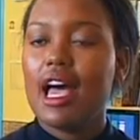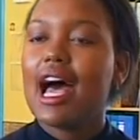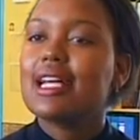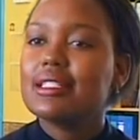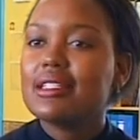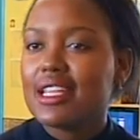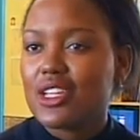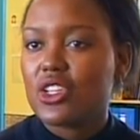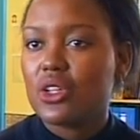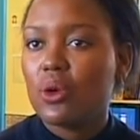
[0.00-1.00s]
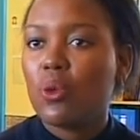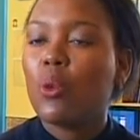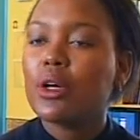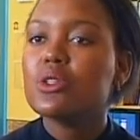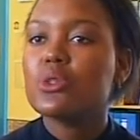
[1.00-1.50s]
As a teacher,
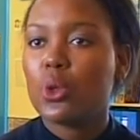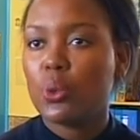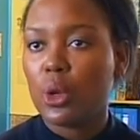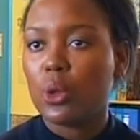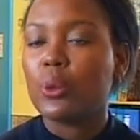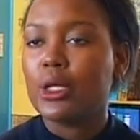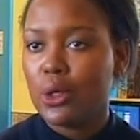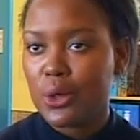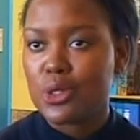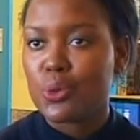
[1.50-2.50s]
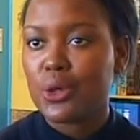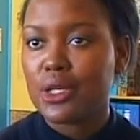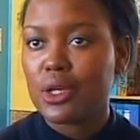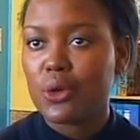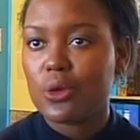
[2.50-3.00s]
what is your role when learners work
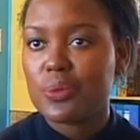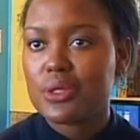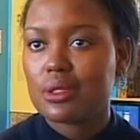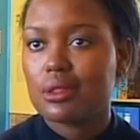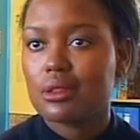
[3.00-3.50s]
in groups?